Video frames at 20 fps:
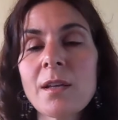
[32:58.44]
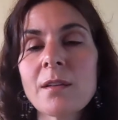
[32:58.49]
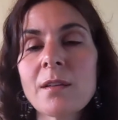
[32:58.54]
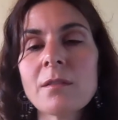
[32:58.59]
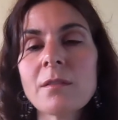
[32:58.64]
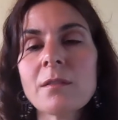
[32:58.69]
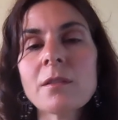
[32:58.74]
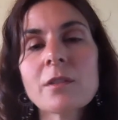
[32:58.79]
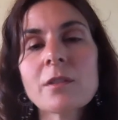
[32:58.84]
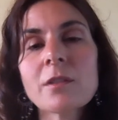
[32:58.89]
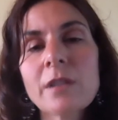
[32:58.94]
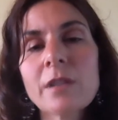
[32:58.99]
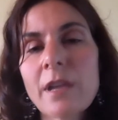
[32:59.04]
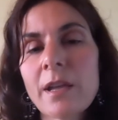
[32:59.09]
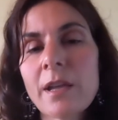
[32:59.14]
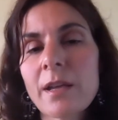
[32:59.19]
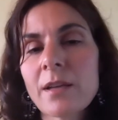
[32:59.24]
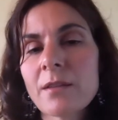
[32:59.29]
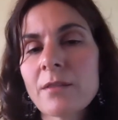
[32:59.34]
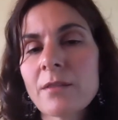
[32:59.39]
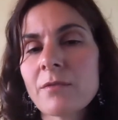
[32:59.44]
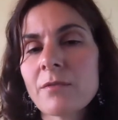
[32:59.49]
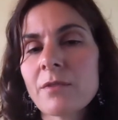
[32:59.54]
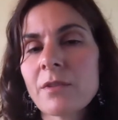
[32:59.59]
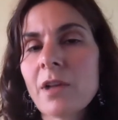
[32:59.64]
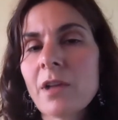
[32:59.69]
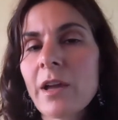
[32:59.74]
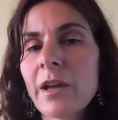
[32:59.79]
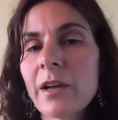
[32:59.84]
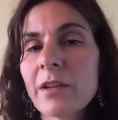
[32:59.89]
learning and
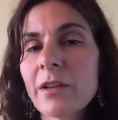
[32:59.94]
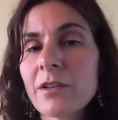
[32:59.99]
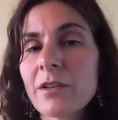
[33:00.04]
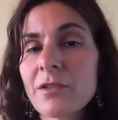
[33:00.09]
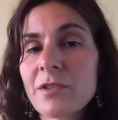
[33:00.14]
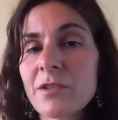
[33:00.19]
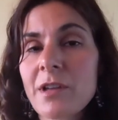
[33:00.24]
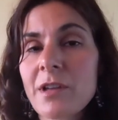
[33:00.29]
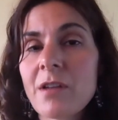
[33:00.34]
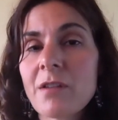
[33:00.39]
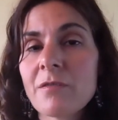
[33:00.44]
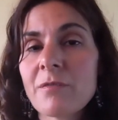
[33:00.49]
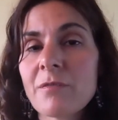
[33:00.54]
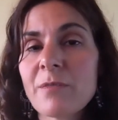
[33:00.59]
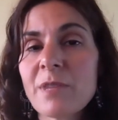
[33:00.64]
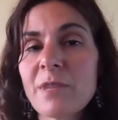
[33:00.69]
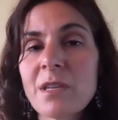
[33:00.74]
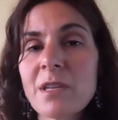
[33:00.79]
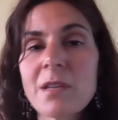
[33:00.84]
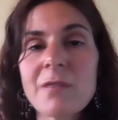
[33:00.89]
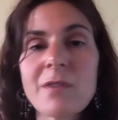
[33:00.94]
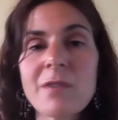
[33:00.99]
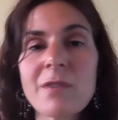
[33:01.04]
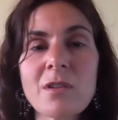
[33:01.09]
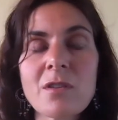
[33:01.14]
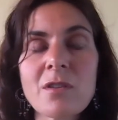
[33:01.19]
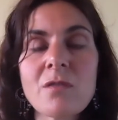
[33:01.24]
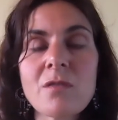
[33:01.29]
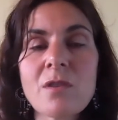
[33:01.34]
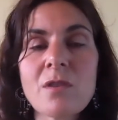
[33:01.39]
relying on yourself, me
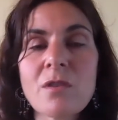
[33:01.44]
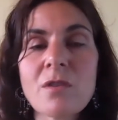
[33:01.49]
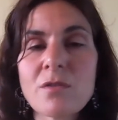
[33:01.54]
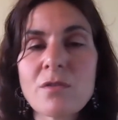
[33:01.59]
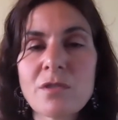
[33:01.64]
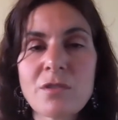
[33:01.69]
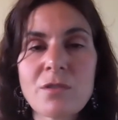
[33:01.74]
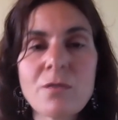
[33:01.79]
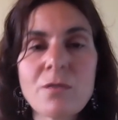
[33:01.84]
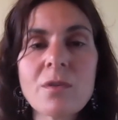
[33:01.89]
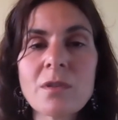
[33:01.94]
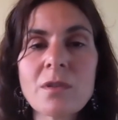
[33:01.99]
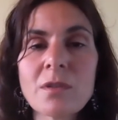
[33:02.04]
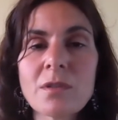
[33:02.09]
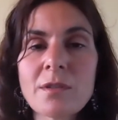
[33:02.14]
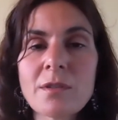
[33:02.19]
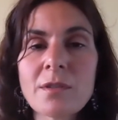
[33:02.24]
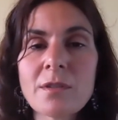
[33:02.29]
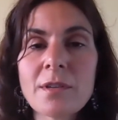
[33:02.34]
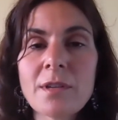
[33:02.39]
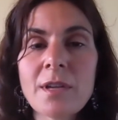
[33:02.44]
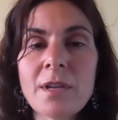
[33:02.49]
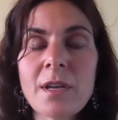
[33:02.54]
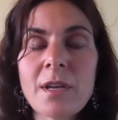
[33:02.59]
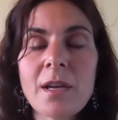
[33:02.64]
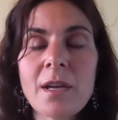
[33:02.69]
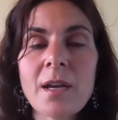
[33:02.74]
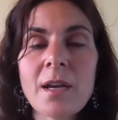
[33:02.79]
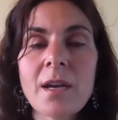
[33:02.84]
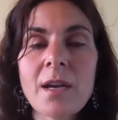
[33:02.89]
giving you those tools
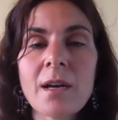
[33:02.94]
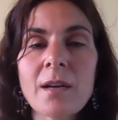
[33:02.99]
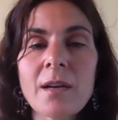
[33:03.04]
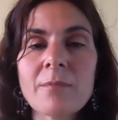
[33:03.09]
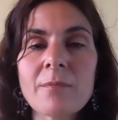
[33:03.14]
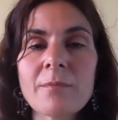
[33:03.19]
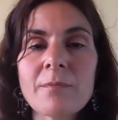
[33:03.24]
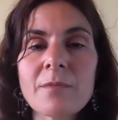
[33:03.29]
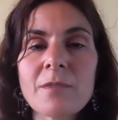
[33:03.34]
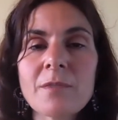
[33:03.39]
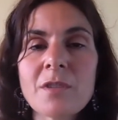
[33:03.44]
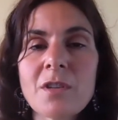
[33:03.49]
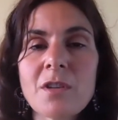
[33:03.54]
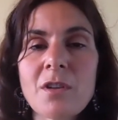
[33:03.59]
to